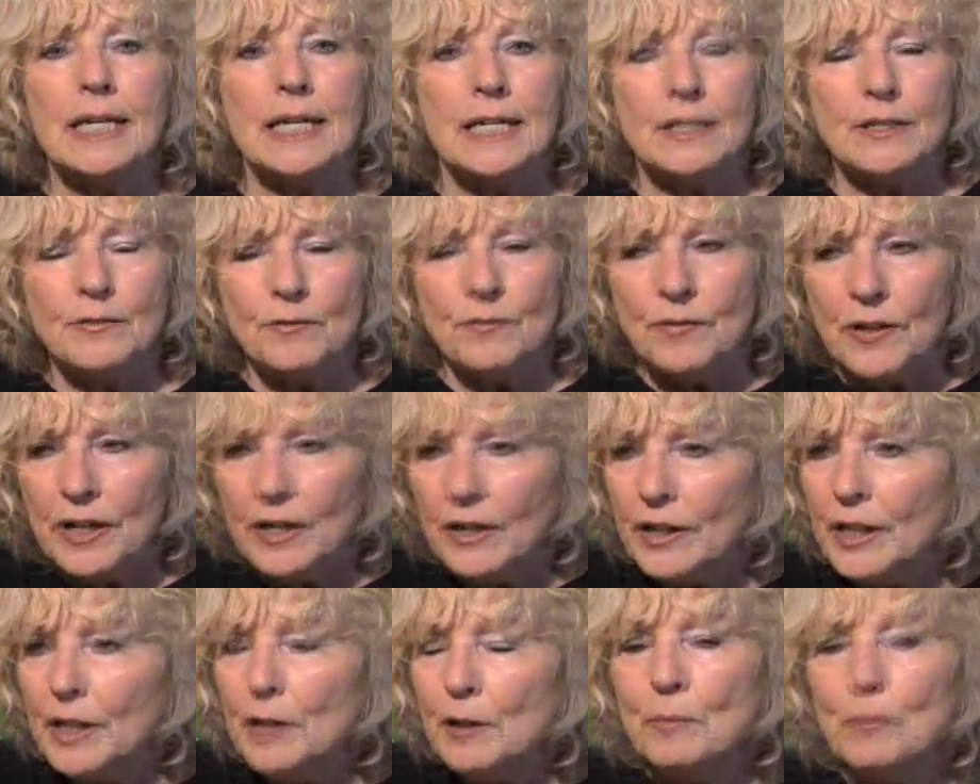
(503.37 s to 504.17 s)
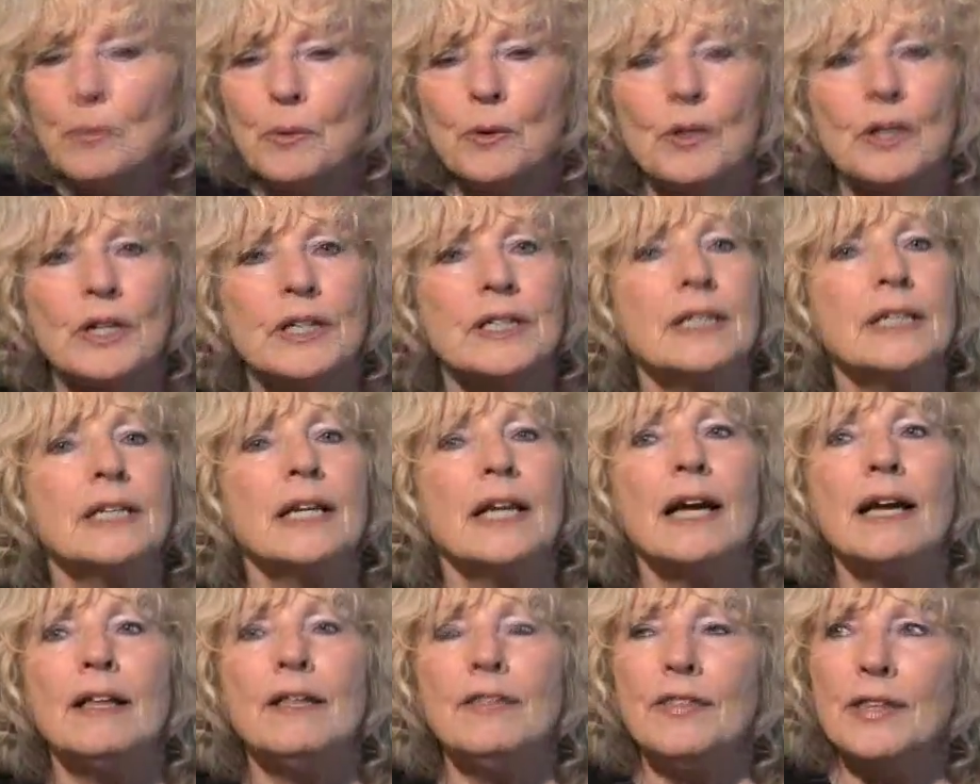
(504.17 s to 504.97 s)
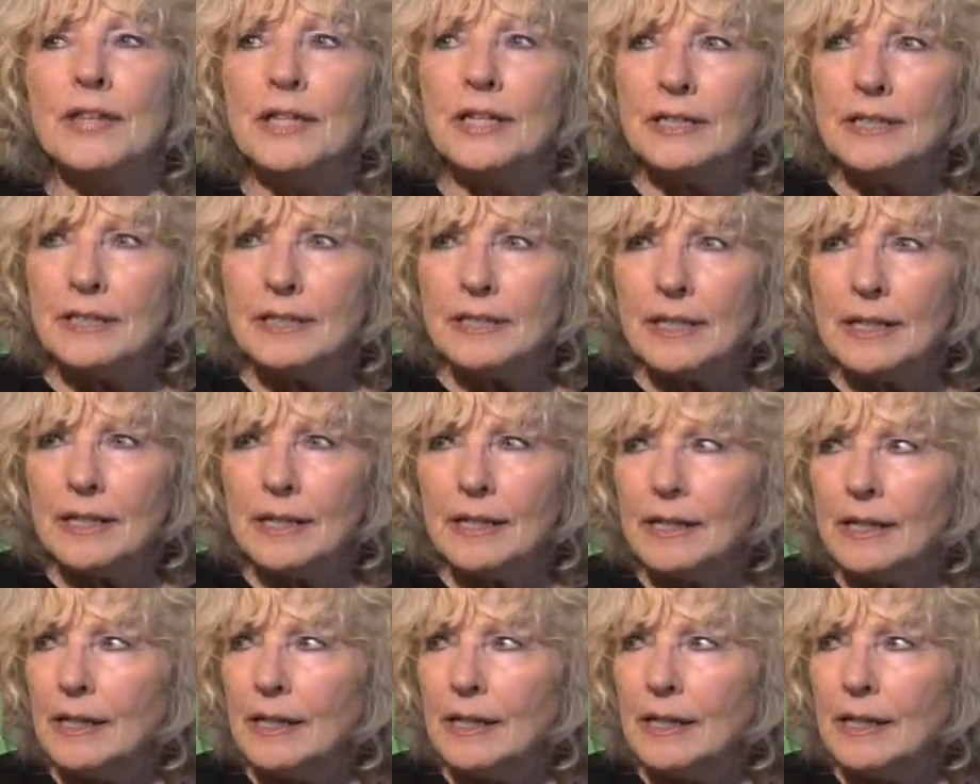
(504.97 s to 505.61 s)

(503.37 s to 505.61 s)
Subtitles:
It's very important. I think it's